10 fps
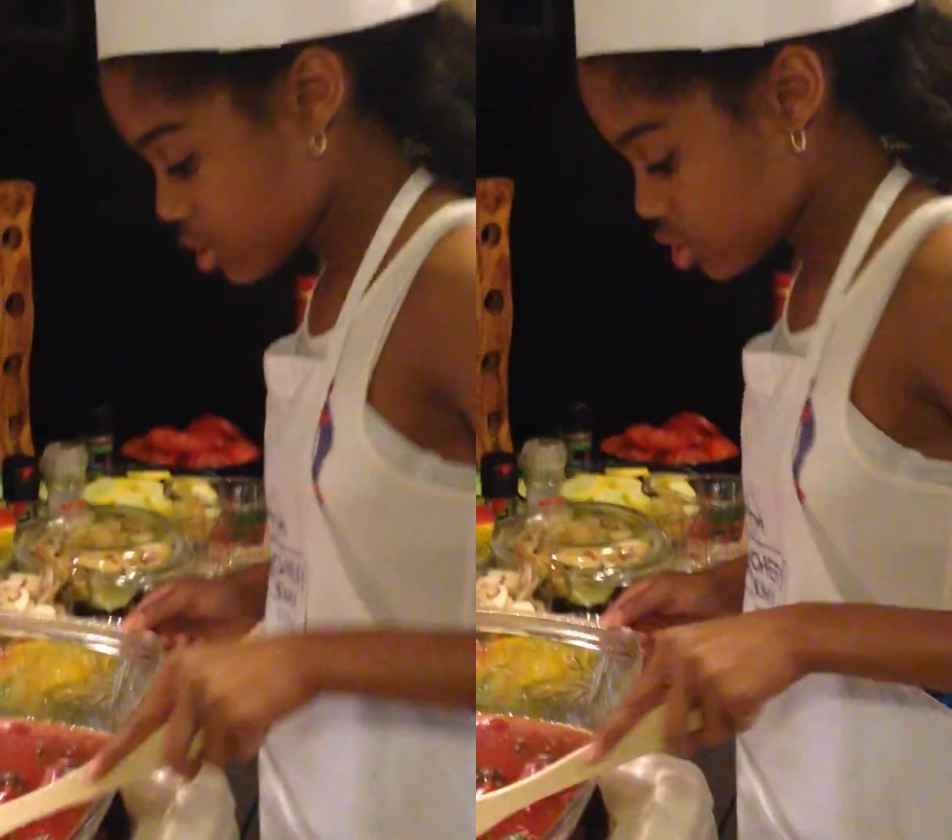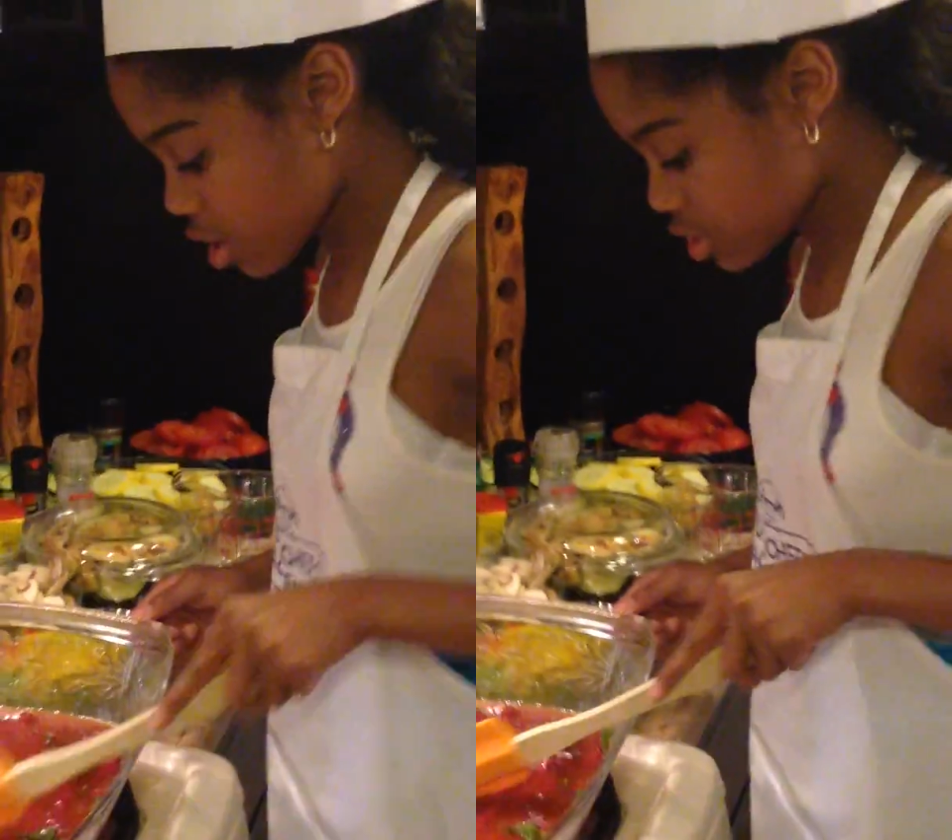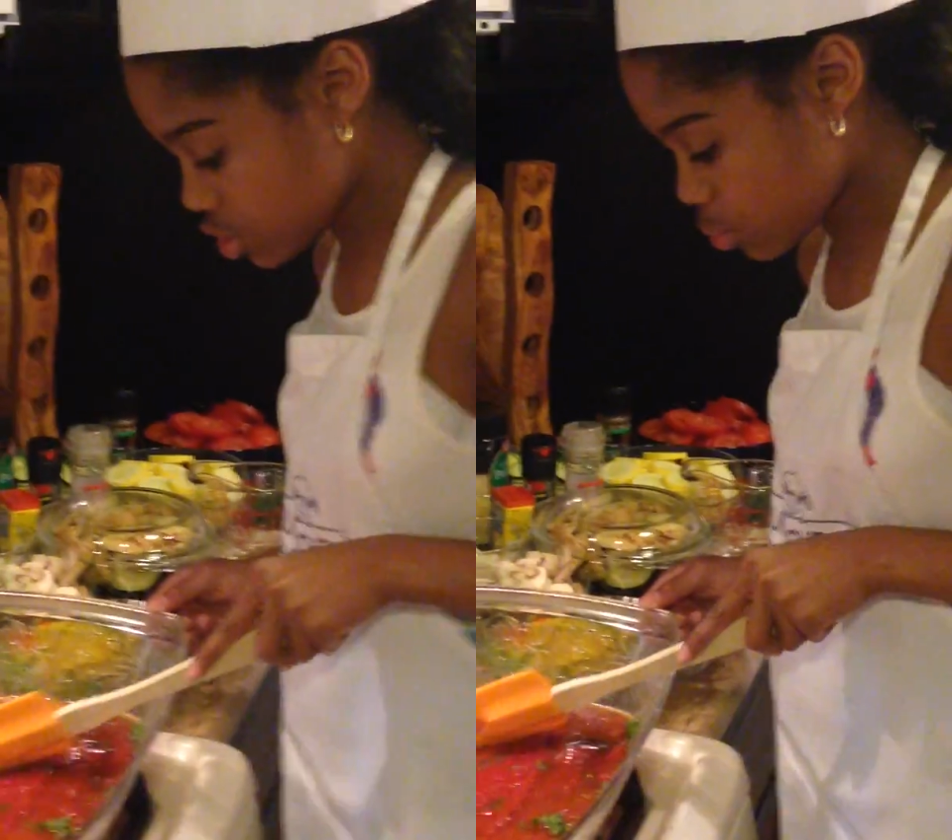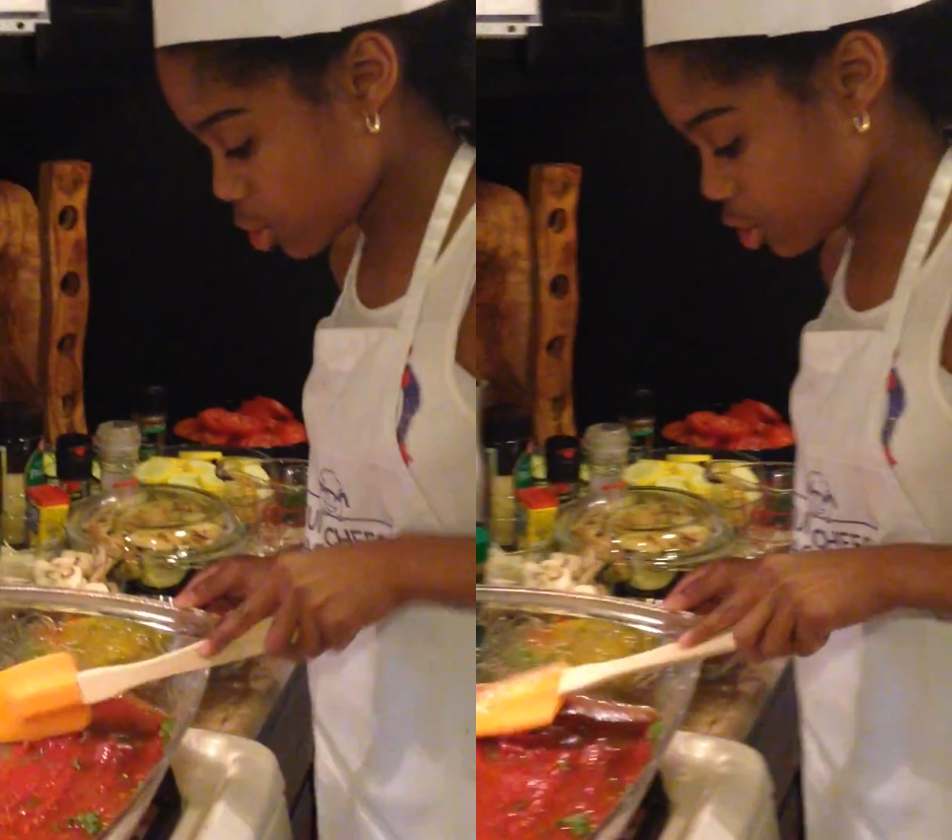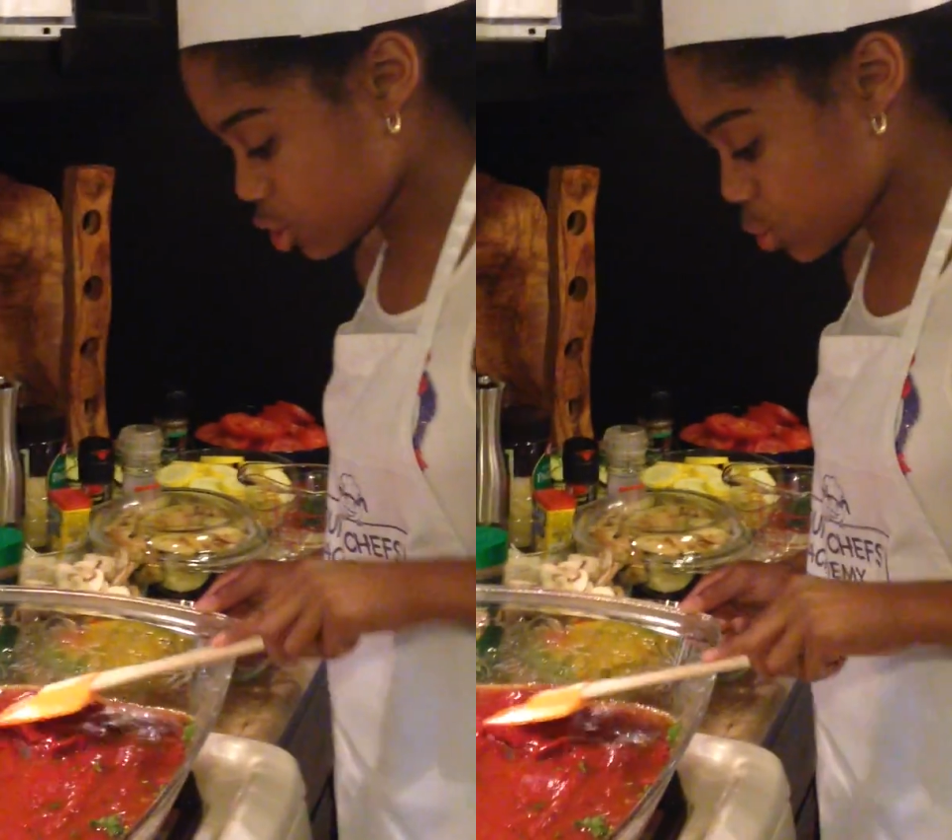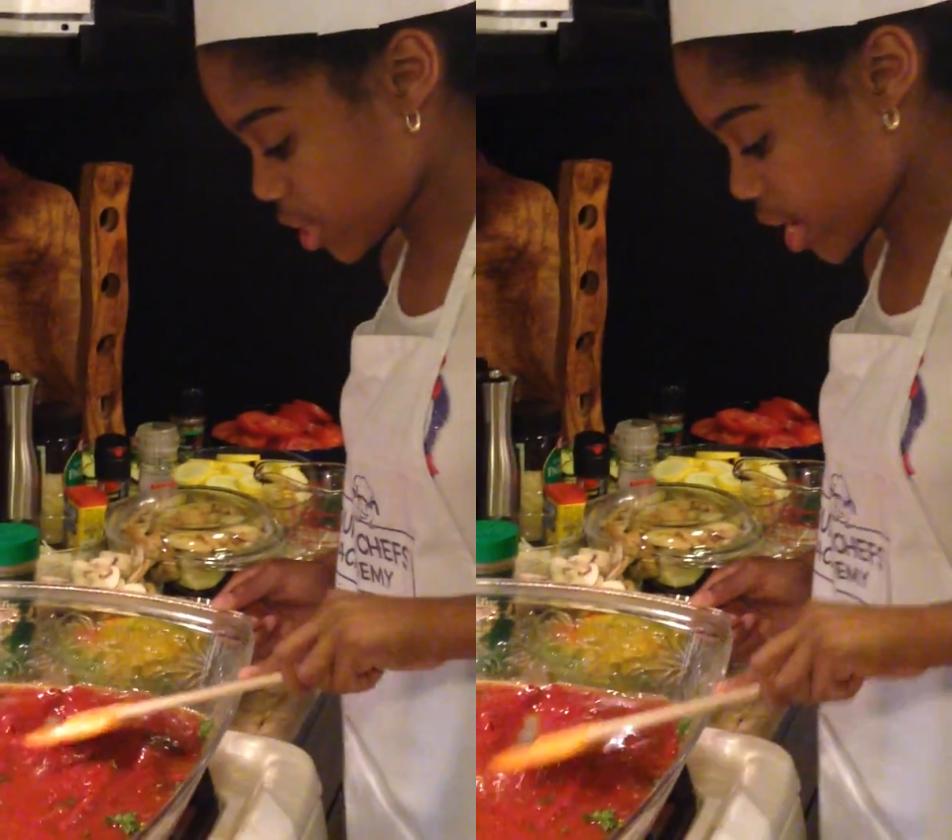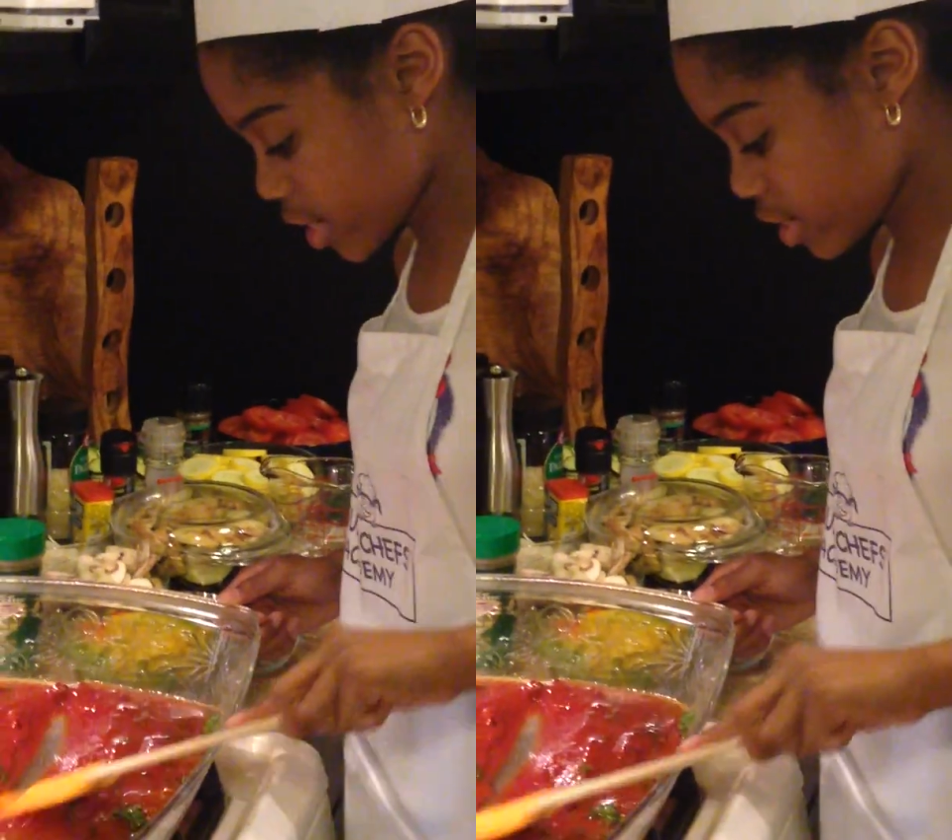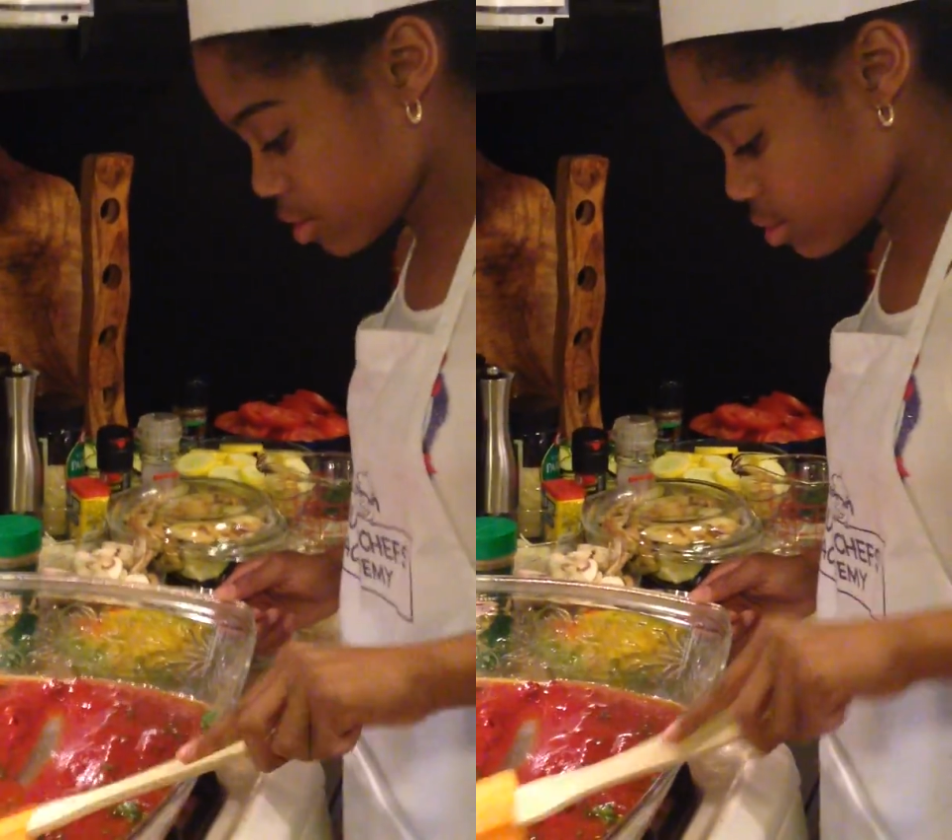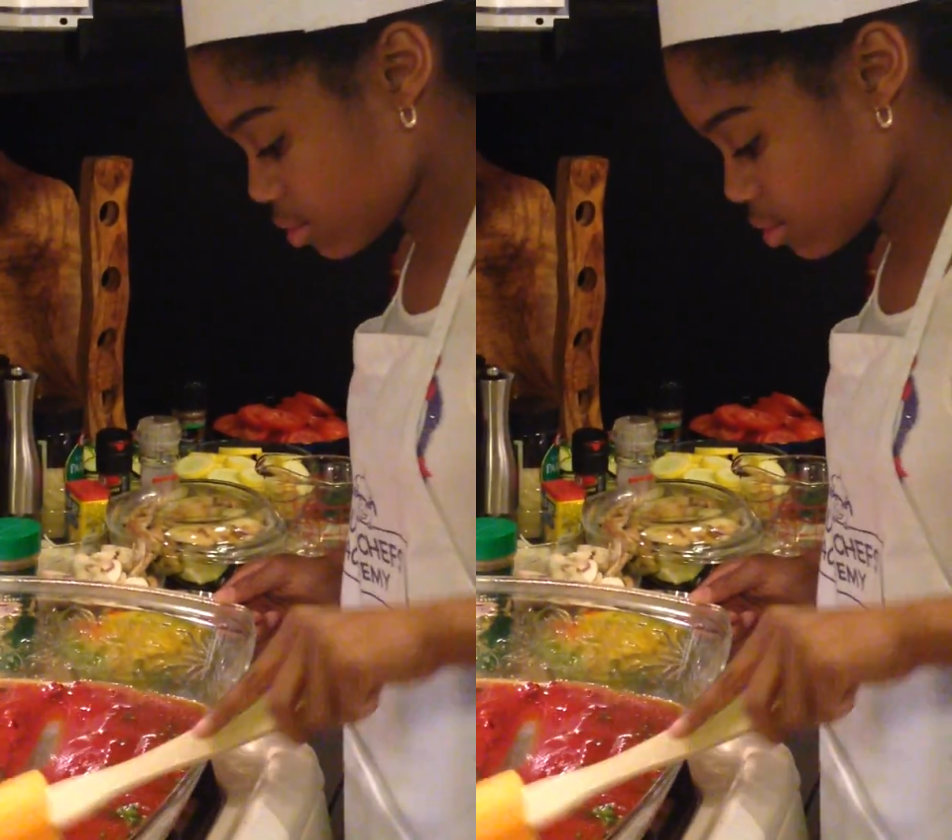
sauce that you put on your spaghetti.